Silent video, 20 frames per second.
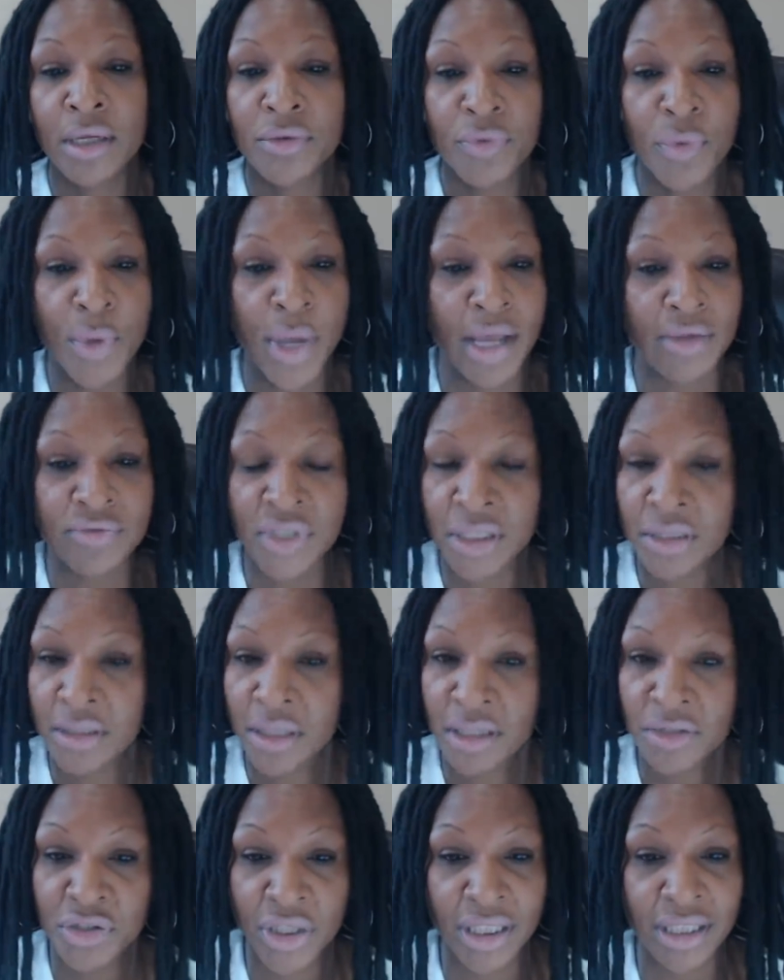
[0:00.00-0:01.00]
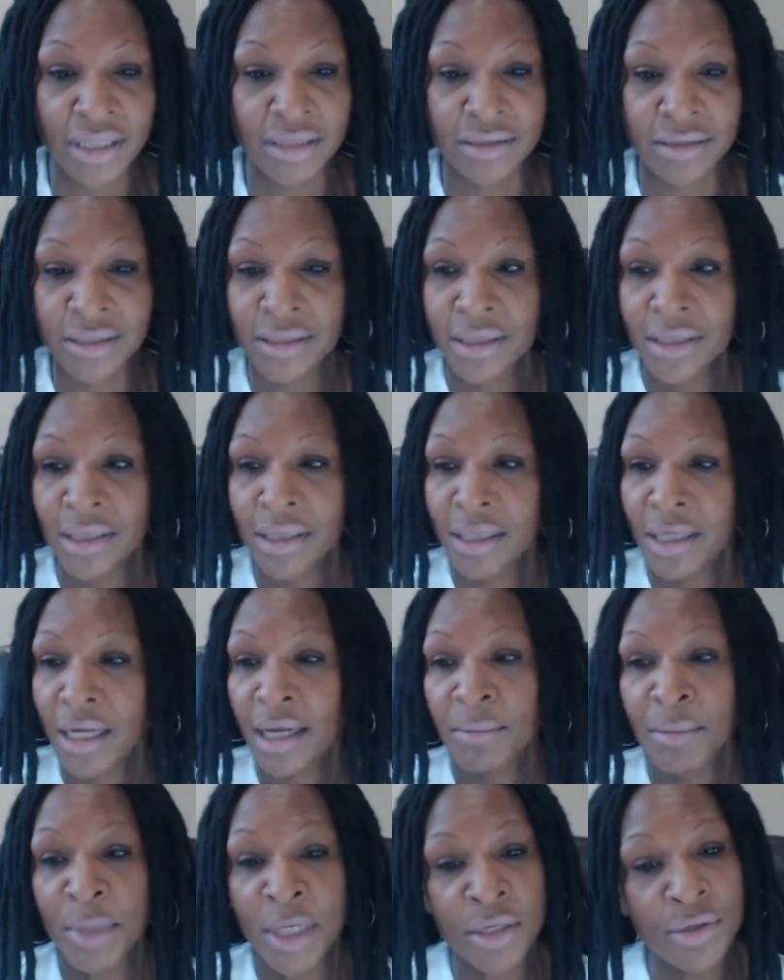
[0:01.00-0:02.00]
you have teenage kids
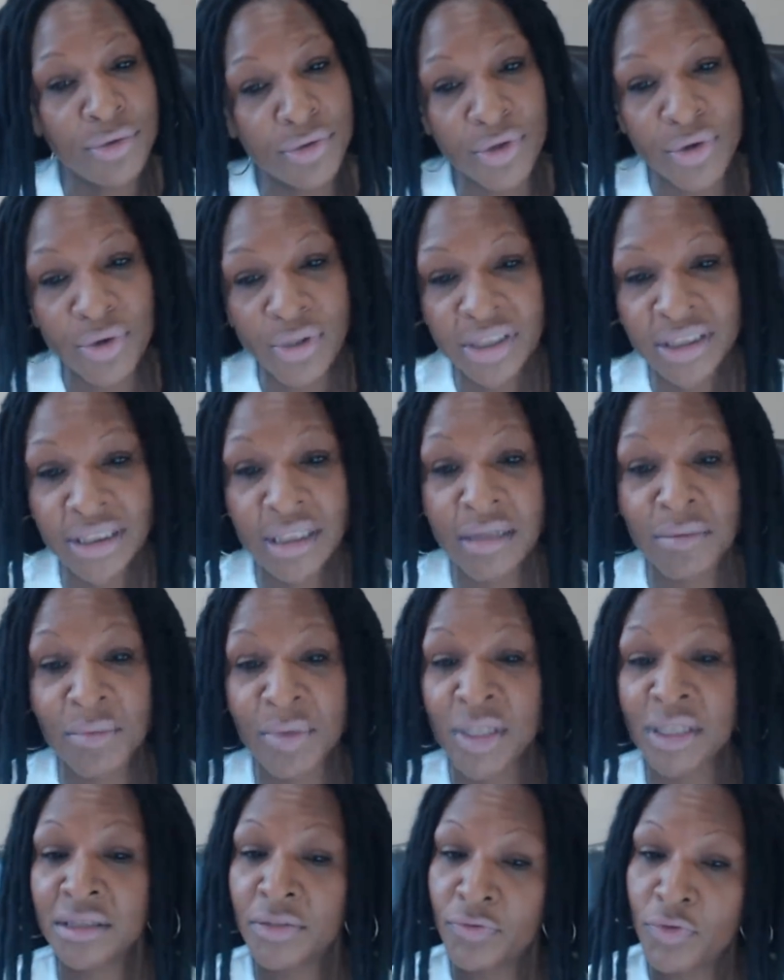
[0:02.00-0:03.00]
in New York City, because